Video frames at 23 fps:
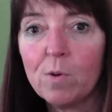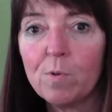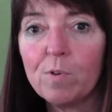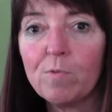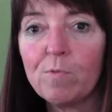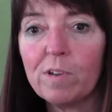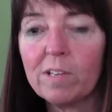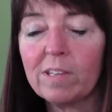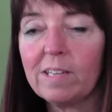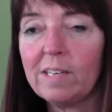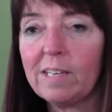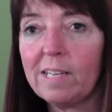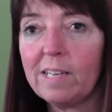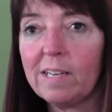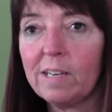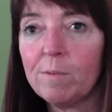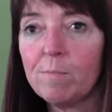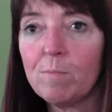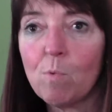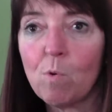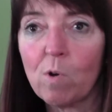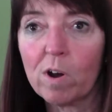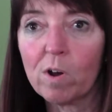We really
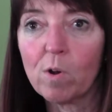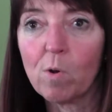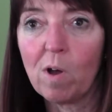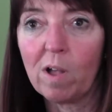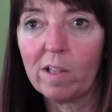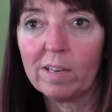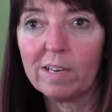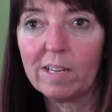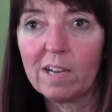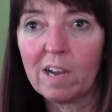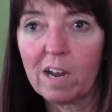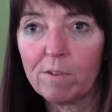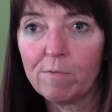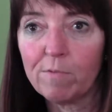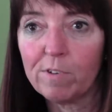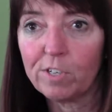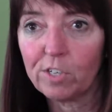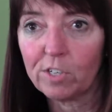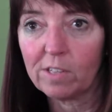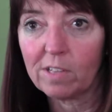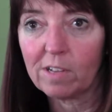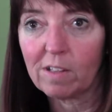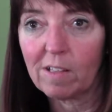needed more quality
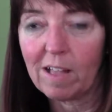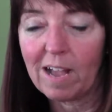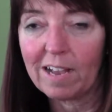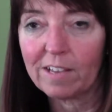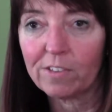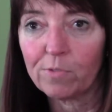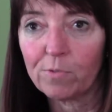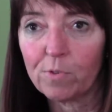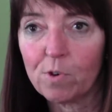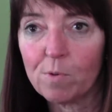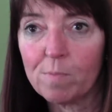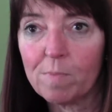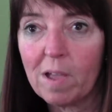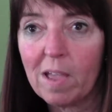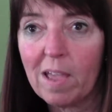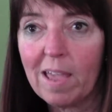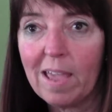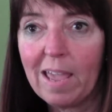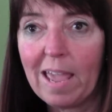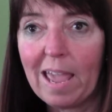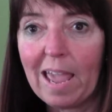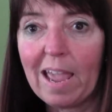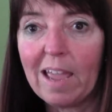coverage in the classroom,
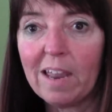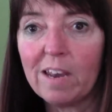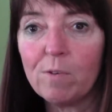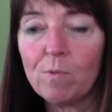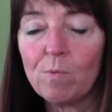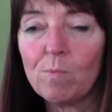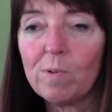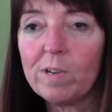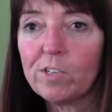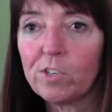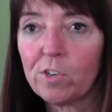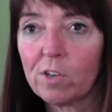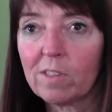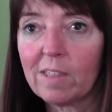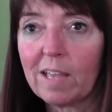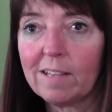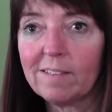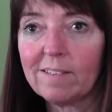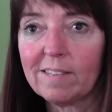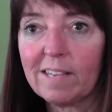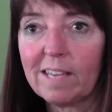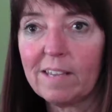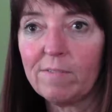and we took
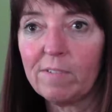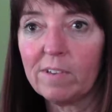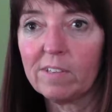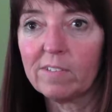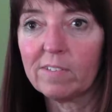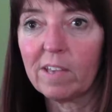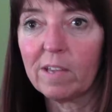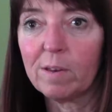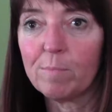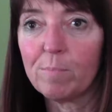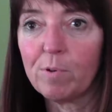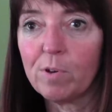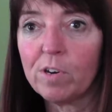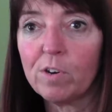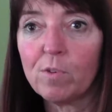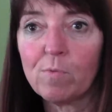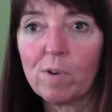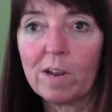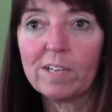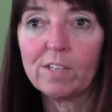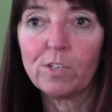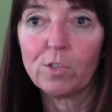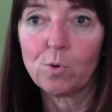that savings and put it
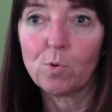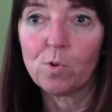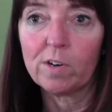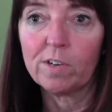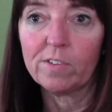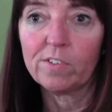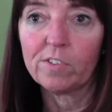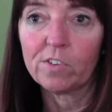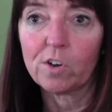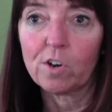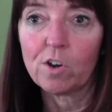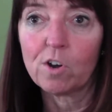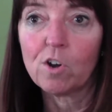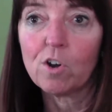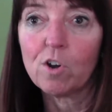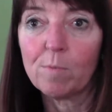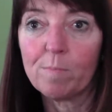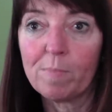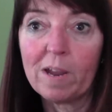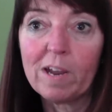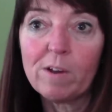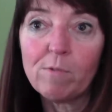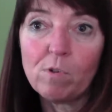right towards
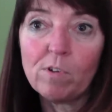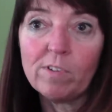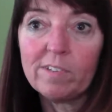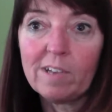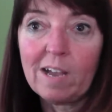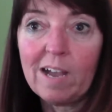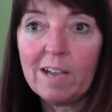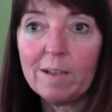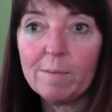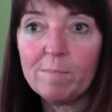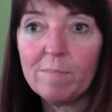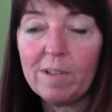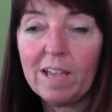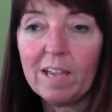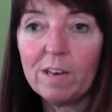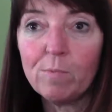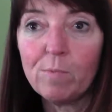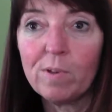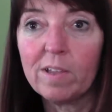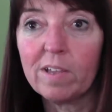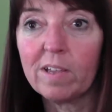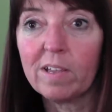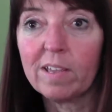her payroll time,
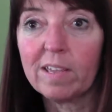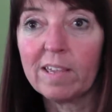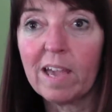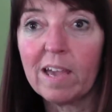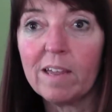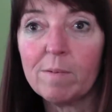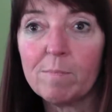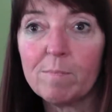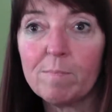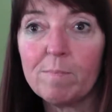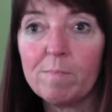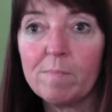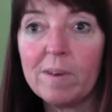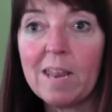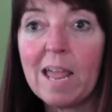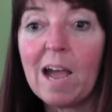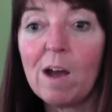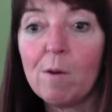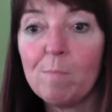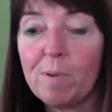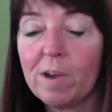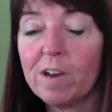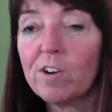and we get
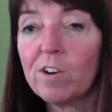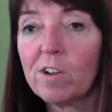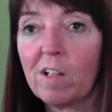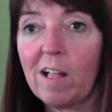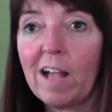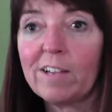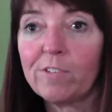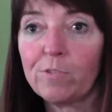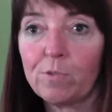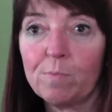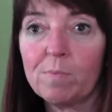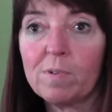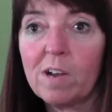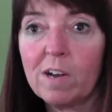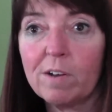now better classroom